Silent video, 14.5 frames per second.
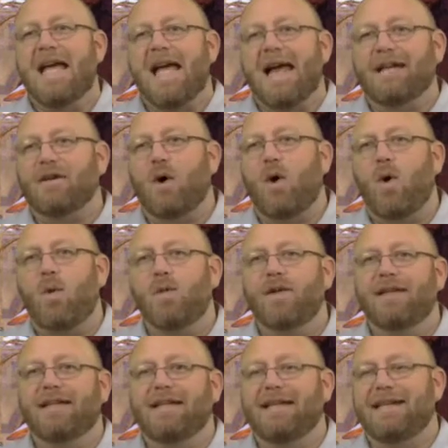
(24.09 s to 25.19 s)
And all
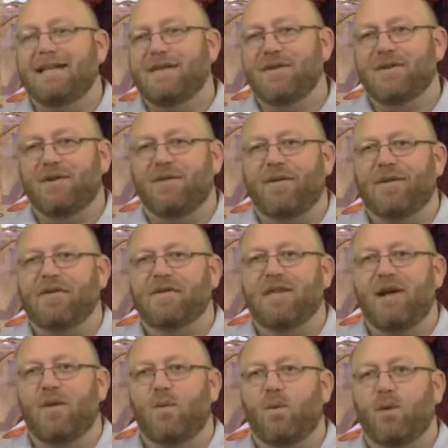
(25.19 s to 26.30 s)
the king's servants
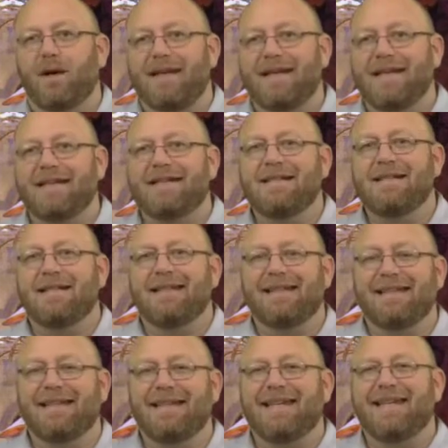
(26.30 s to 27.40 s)
that were in the
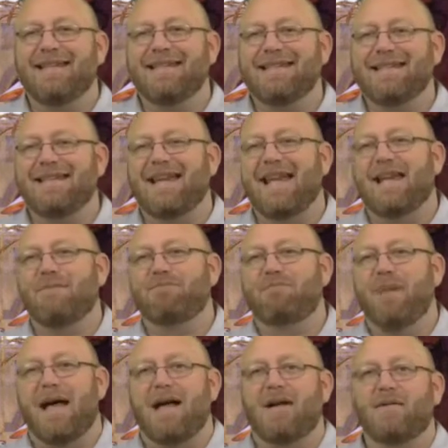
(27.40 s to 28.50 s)
king's gate
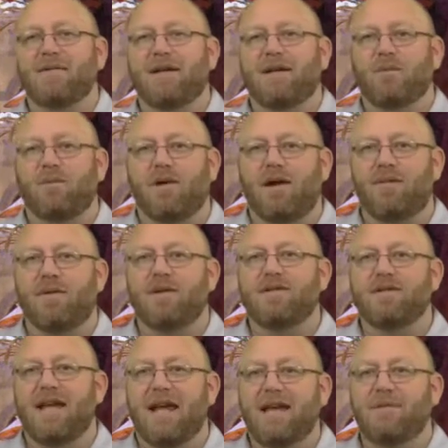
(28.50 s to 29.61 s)
bowed and
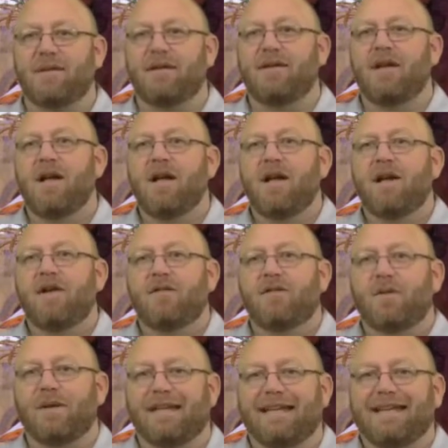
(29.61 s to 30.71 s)
reverenced Haman,
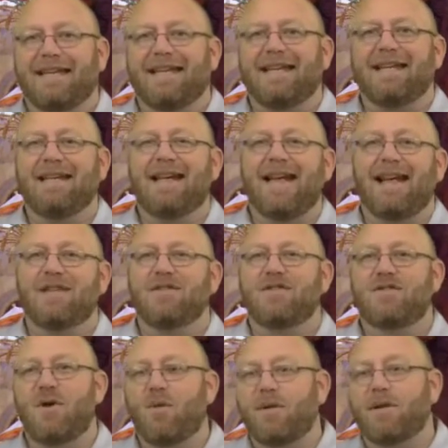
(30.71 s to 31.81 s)
for the king had
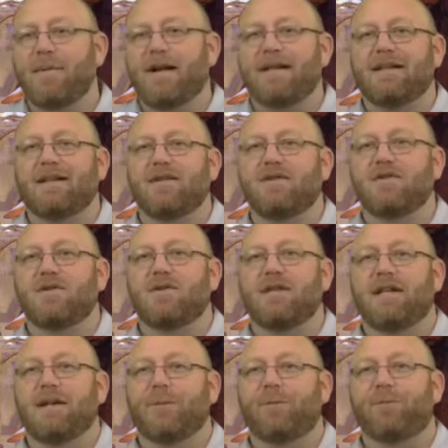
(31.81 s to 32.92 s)
so commanded
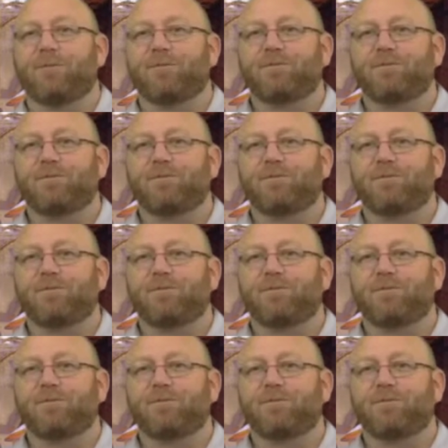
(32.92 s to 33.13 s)
concerning him.